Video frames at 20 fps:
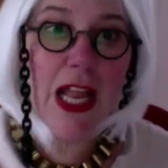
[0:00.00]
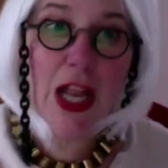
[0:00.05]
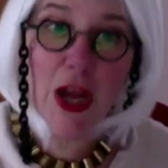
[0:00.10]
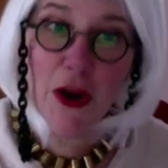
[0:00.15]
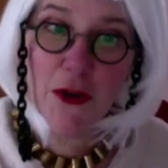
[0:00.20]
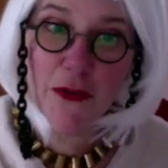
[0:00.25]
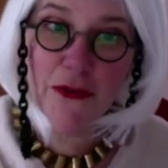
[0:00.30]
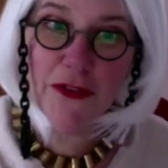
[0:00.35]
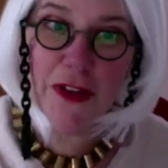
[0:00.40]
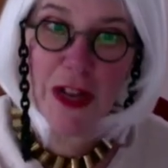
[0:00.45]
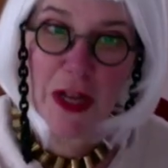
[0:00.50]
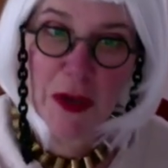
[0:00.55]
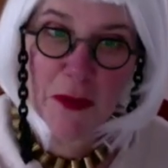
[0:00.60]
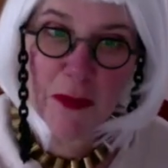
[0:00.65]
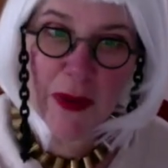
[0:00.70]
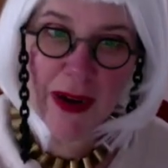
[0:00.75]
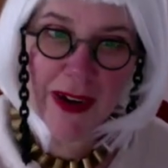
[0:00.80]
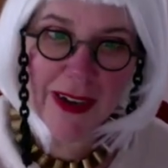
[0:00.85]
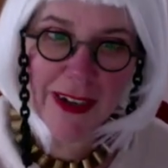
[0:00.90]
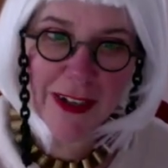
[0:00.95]
Hello, fellow
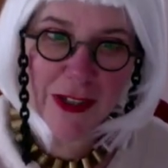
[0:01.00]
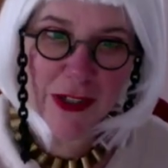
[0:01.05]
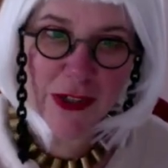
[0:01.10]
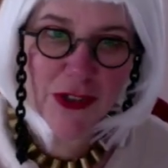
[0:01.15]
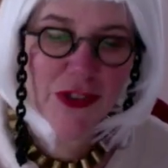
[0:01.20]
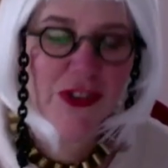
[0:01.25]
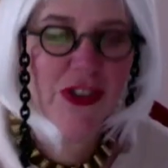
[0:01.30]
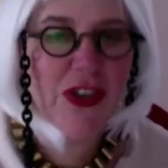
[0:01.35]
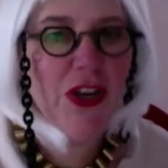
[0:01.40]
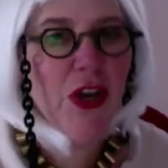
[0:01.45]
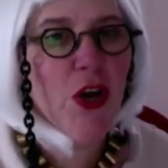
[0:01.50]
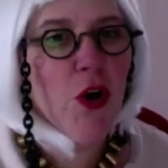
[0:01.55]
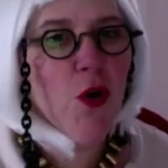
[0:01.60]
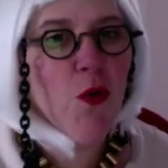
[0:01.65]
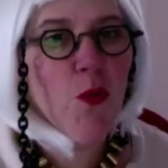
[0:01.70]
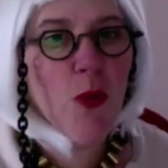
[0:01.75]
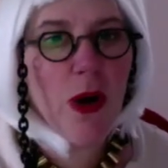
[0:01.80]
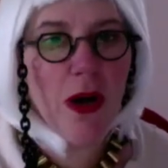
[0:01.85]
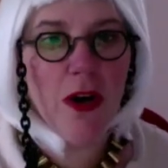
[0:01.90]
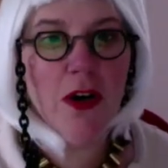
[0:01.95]
miners.
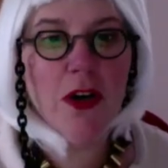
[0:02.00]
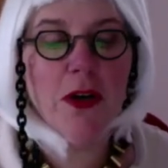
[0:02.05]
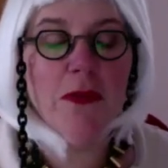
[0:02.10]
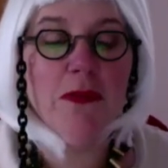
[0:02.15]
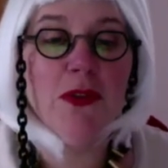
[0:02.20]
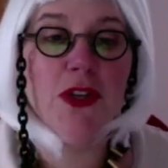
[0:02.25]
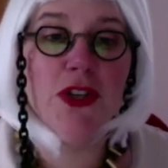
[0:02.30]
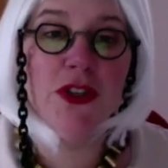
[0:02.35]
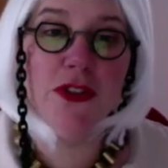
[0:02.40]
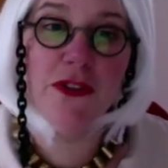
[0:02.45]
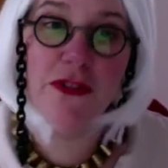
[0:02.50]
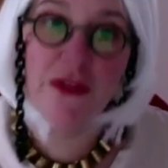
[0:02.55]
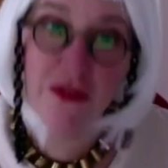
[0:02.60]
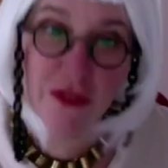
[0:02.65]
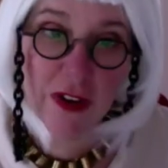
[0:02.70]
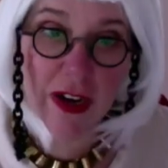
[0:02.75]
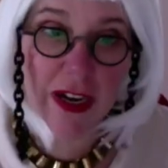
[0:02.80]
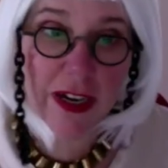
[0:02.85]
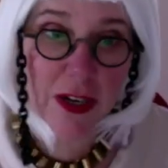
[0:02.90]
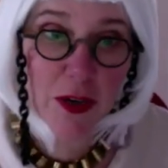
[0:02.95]
Welcome to the
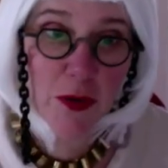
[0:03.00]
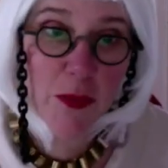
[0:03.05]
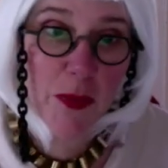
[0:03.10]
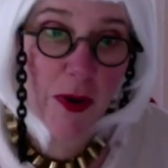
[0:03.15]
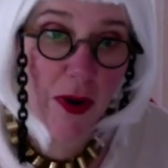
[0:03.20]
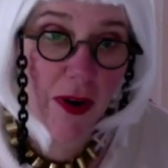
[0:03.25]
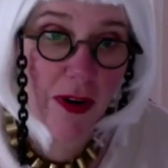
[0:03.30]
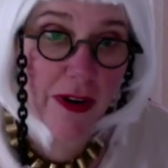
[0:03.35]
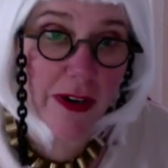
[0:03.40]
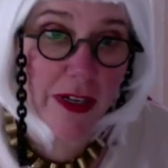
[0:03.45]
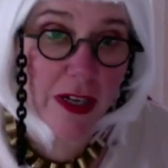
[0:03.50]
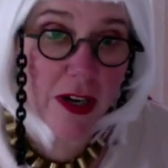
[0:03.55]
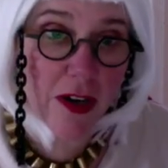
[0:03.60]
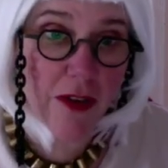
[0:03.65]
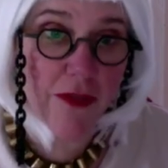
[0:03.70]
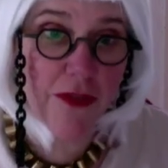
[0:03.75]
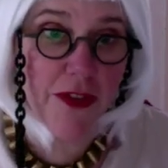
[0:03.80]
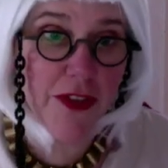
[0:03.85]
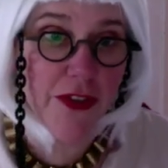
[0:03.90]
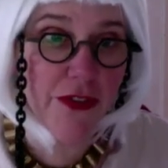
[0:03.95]
final part
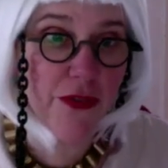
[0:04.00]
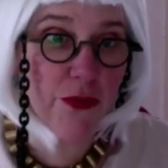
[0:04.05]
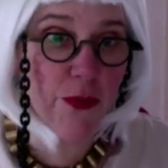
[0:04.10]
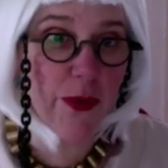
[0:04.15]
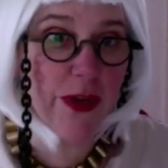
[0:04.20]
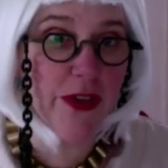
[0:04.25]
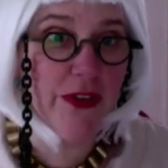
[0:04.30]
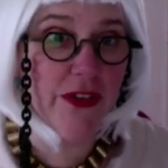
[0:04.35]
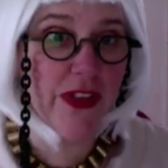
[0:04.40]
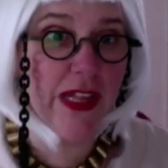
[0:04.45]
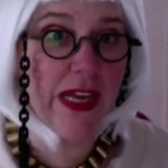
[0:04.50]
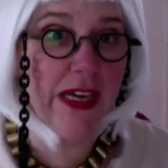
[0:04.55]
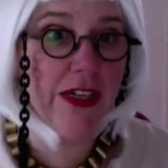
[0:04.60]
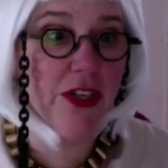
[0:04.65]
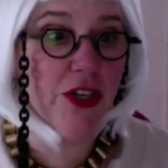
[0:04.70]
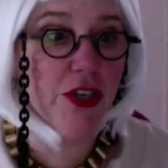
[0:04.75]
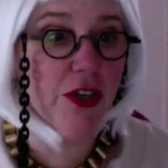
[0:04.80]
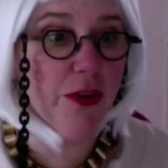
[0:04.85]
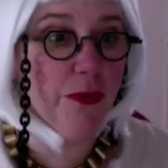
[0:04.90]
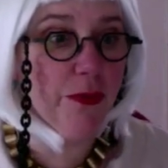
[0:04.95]
of this week's
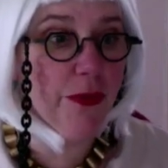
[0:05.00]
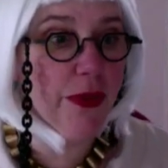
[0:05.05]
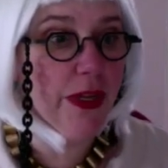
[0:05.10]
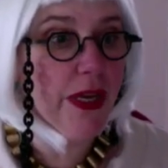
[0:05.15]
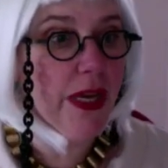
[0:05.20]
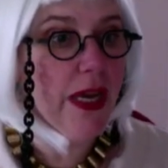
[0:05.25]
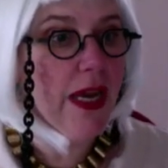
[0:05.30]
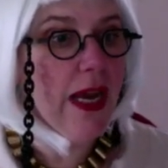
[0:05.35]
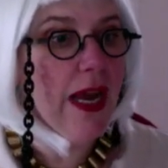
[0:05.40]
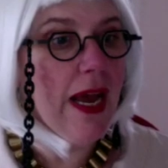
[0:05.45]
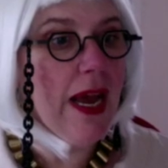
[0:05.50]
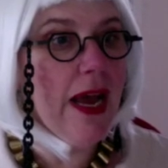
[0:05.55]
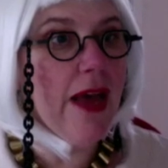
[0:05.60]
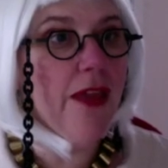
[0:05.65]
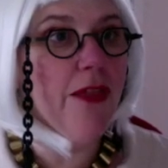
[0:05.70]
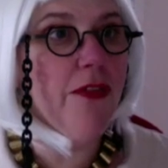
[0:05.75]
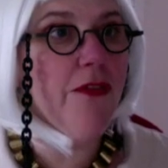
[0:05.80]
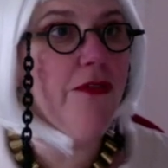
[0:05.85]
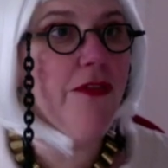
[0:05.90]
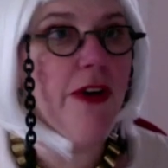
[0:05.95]
lecture.
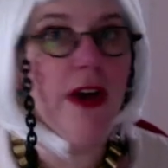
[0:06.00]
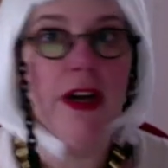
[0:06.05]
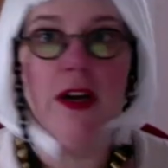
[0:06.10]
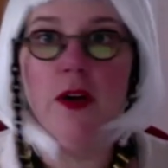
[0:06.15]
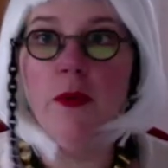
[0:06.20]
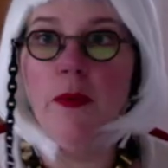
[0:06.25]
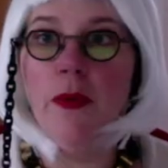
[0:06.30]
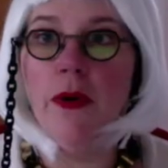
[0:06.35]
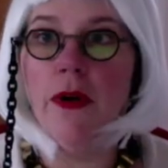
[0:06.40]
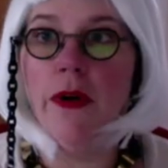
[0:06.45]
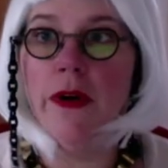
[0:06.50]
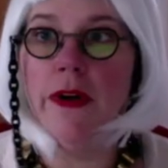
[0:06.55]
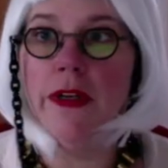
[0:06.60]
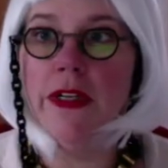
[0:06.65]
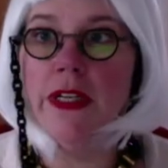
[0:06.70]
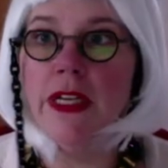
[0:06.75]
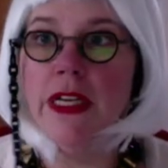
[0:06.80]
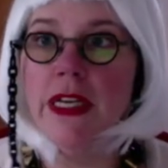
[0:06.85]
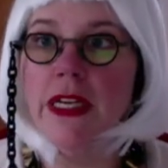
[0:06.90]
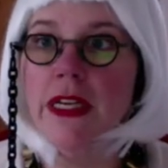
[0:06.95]
And the final
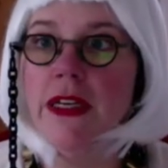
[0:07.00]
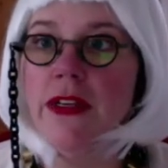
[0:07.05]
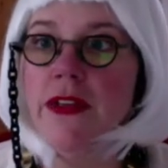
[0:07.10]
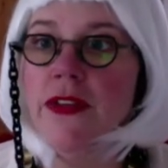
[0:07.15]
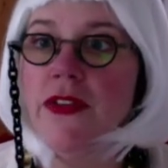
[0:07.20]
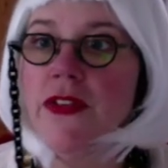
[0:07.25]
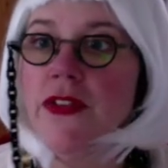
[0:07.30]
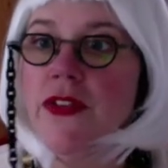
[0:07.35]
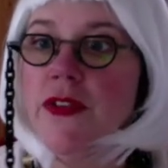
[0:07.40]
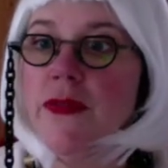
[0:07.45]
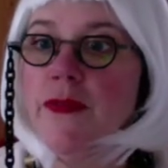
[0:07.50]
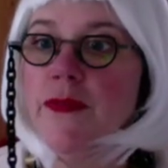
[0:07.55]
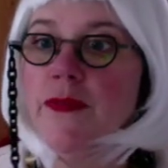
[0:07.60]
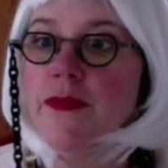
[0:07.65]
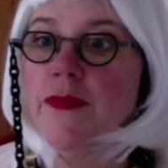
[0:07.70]
part is